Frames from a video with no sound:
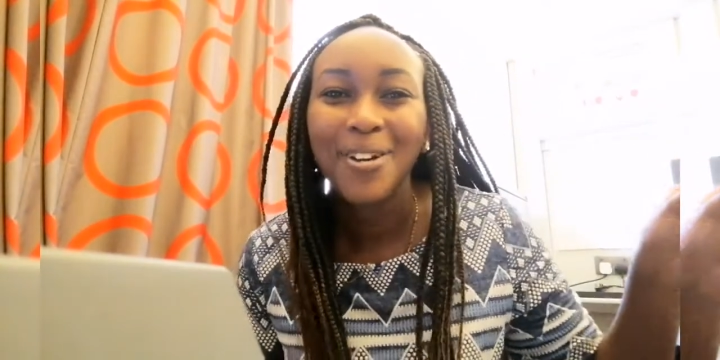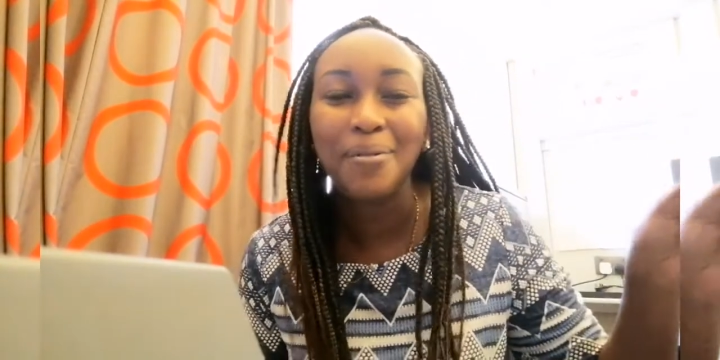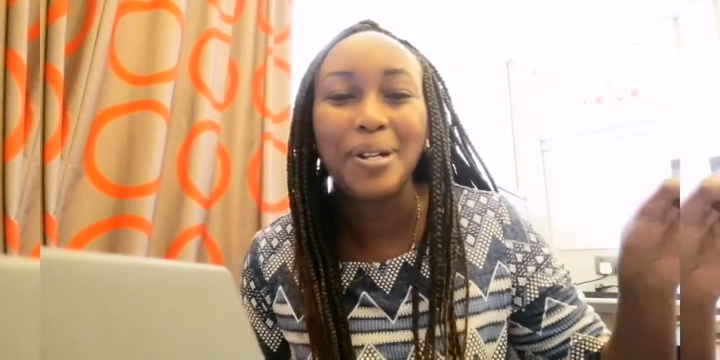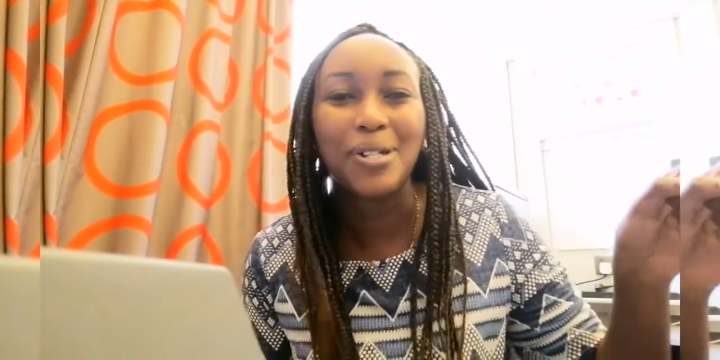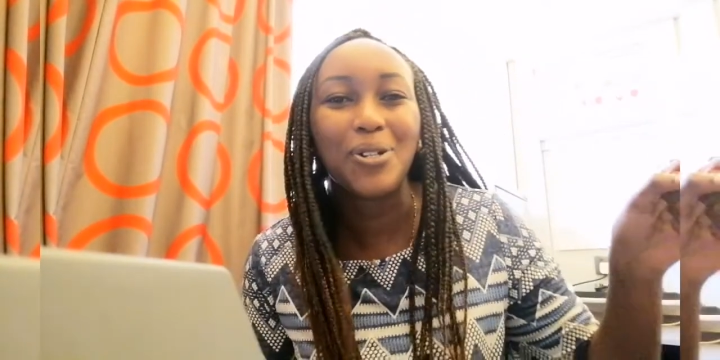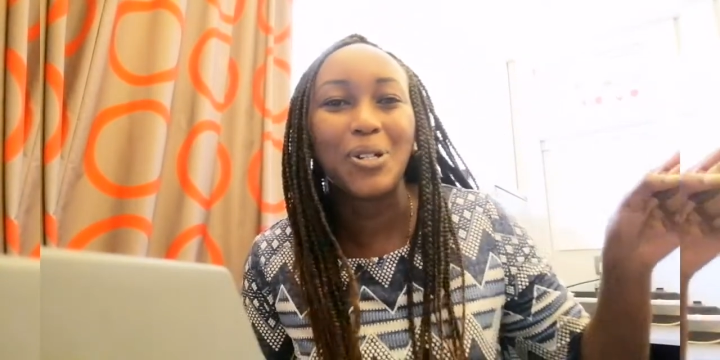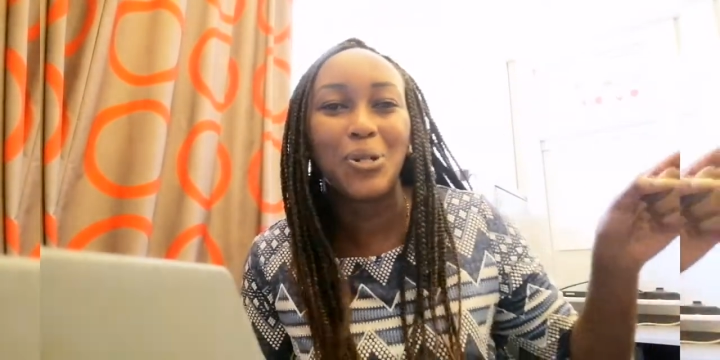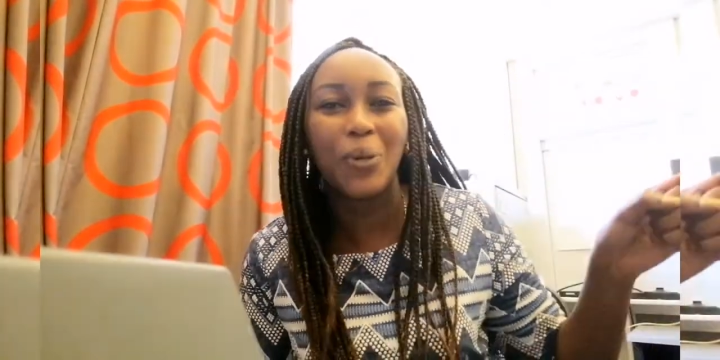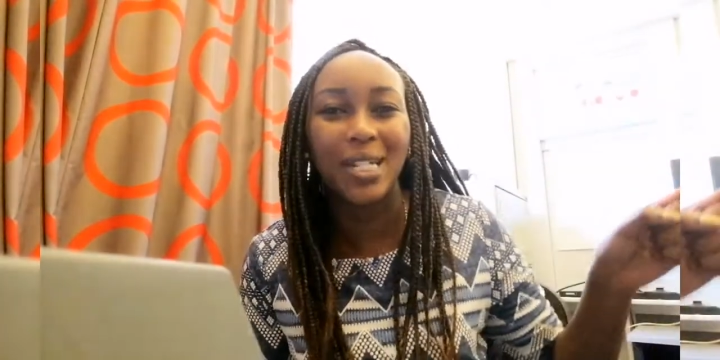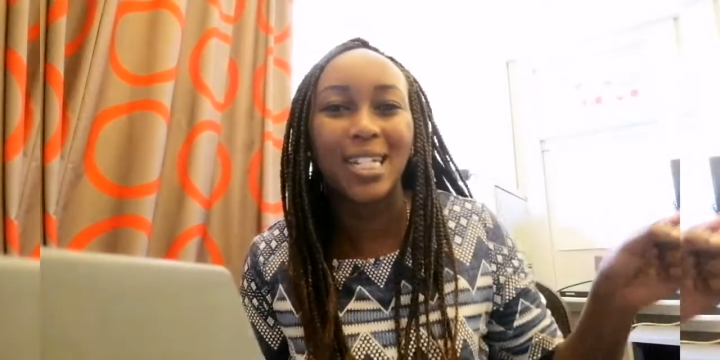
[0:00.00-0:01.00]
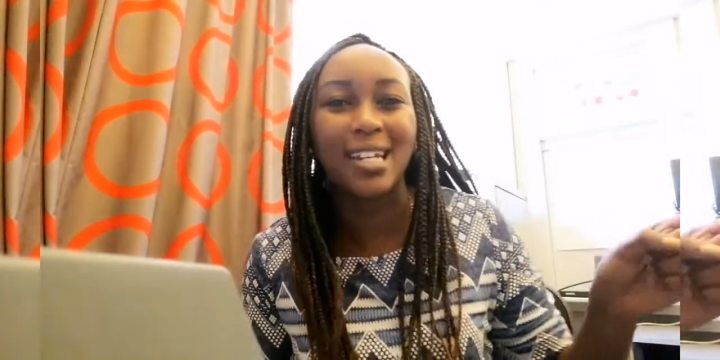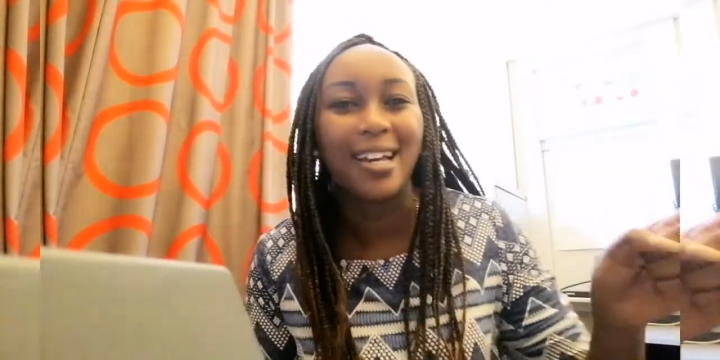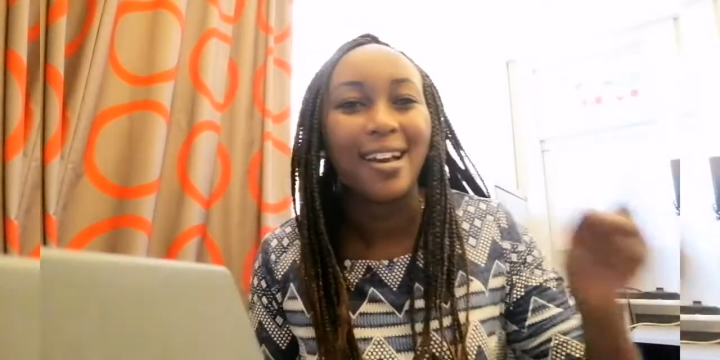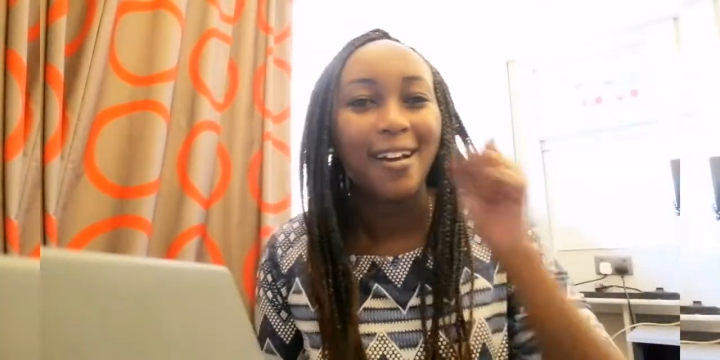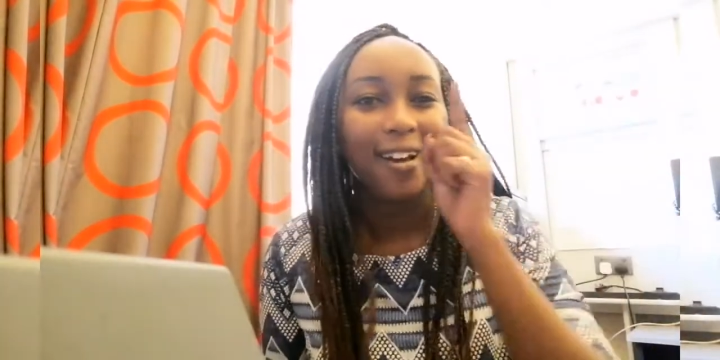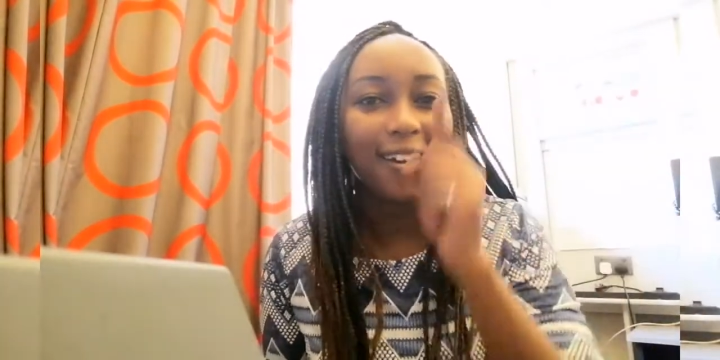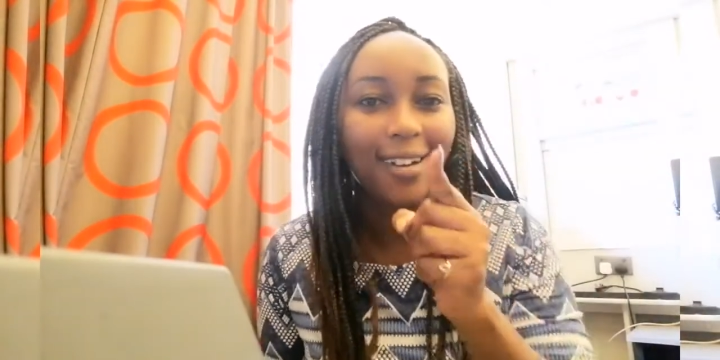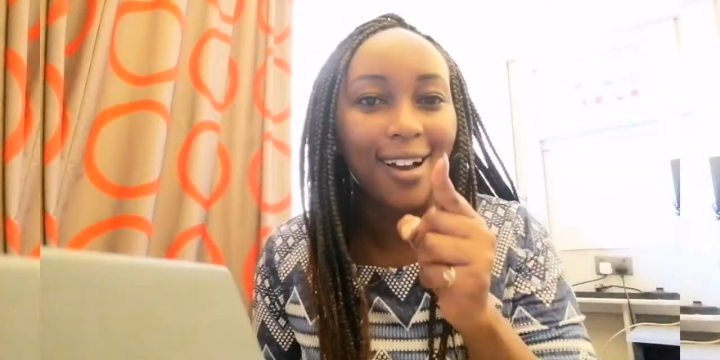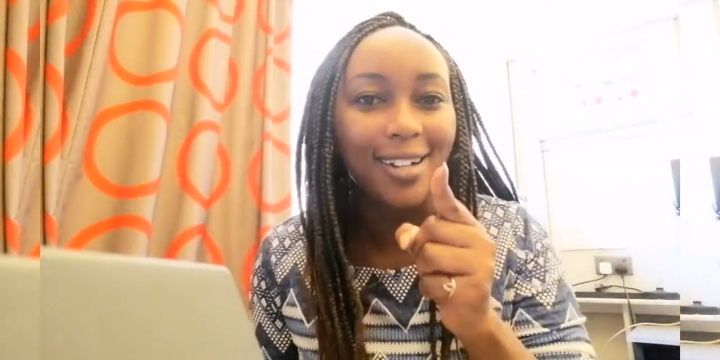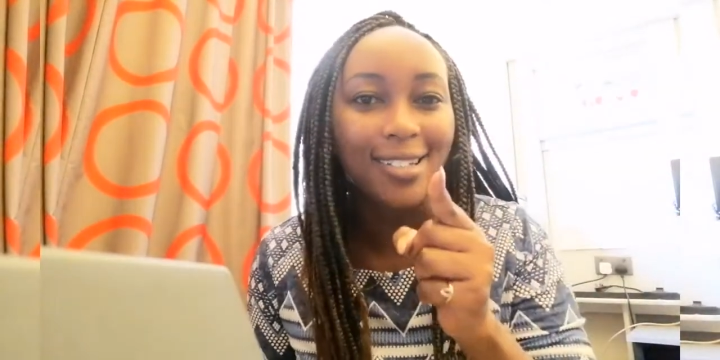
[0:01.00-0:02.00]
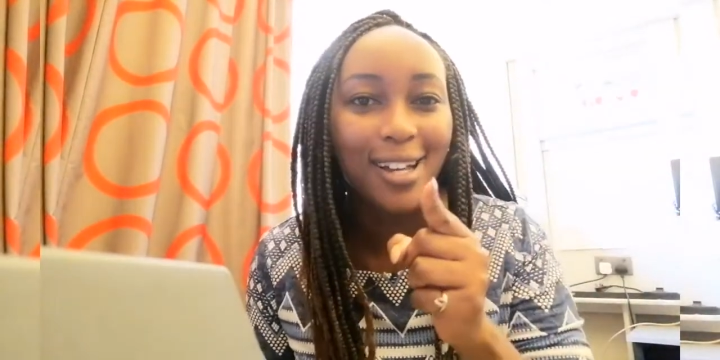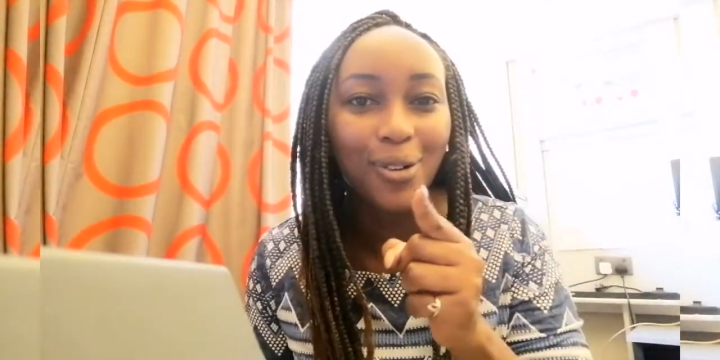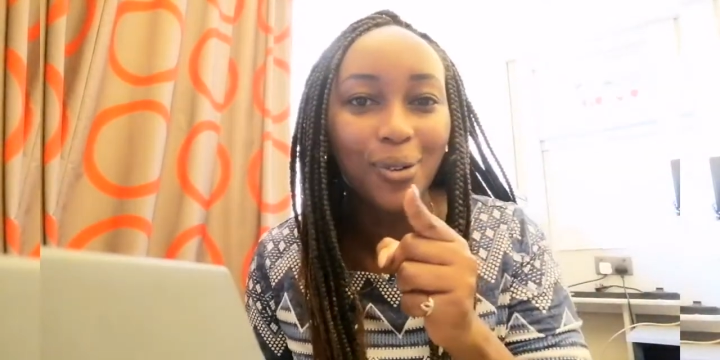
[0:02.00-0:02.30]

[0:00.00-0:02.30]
2020, enda kanisani